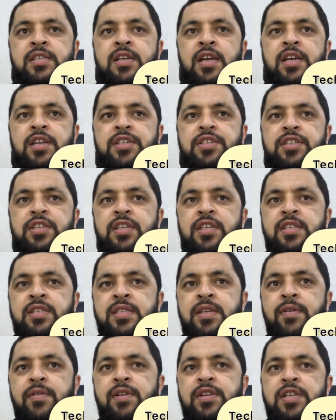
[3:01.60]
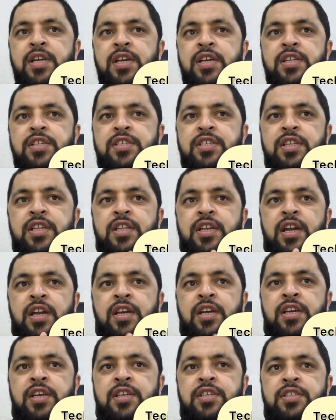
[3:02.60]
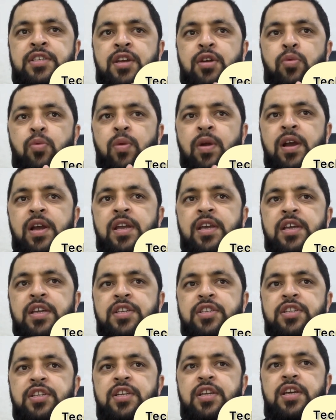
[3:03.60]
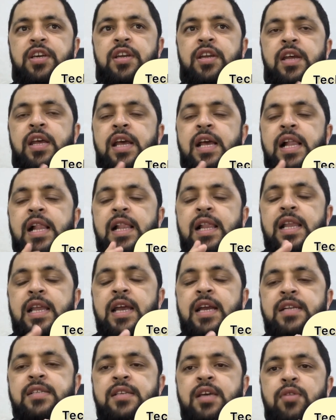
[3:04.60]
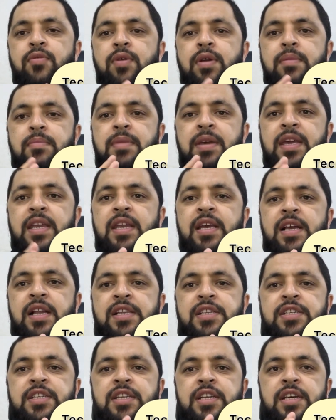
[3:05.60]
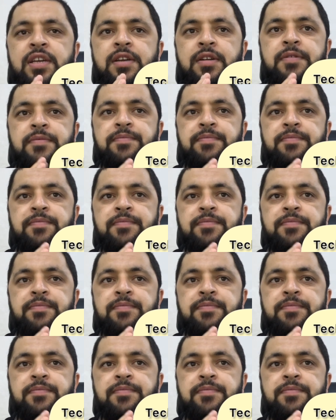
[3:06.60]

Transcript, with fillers: site engineer, civil site engineer, architecture, welding engineer, land surveyor and mechanical engineer.